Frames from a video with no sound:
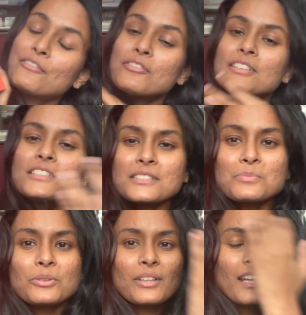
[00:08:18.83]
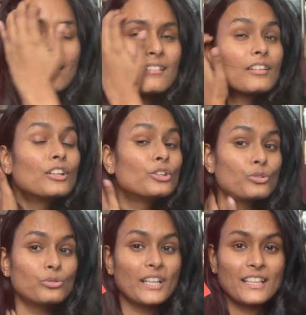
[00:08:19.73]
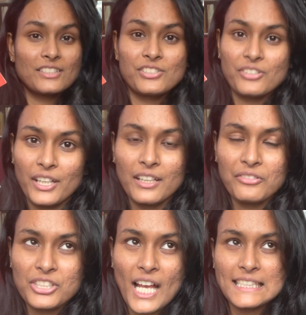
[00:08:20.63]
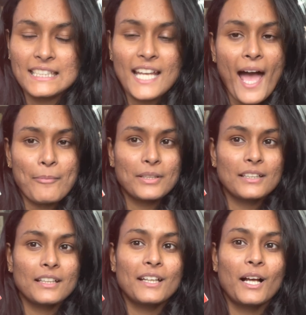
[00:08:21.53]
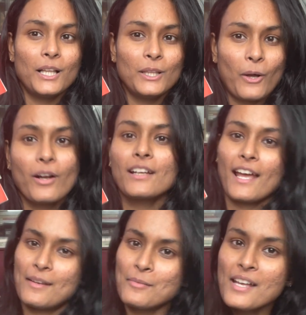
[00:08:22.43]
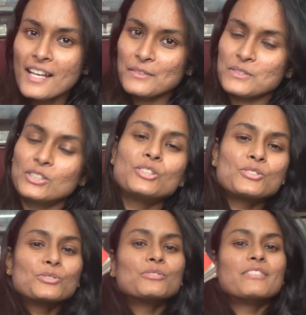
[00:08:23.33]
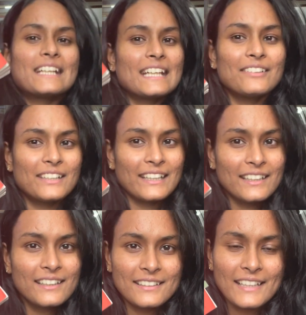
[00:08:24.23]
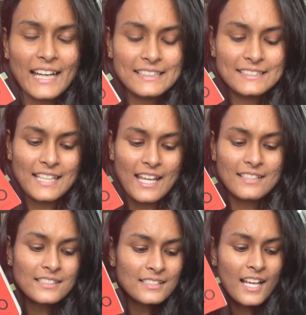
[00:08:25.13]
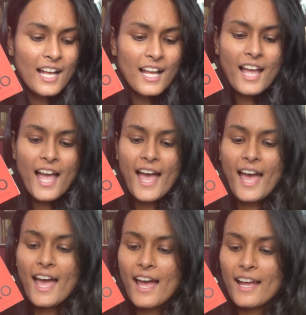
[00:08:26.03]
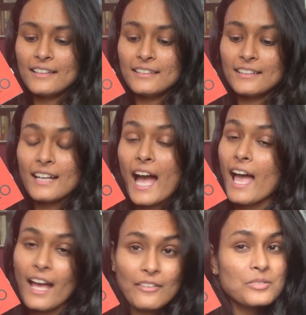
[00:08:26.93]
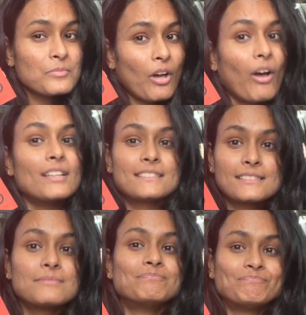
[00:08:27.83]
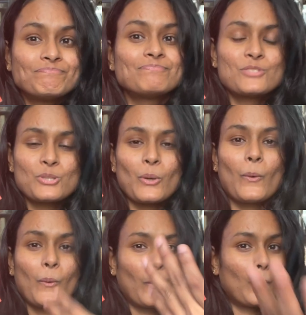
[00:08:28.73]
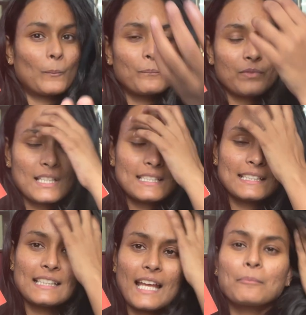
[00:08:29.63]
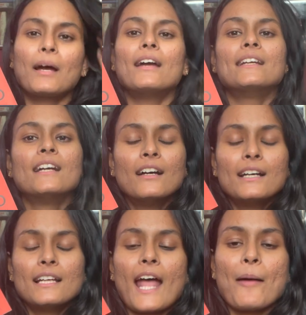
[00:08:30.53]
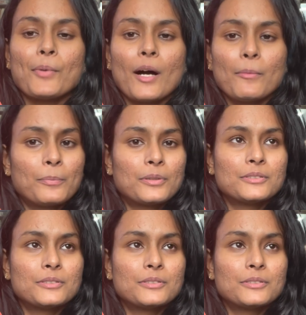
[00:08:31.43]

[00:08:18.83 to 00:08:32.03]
finished this book in 2 days straight, which hasn't happened in a long time. It was a true weekend read in that sense, and I have some thoughts. So this is like my wrap up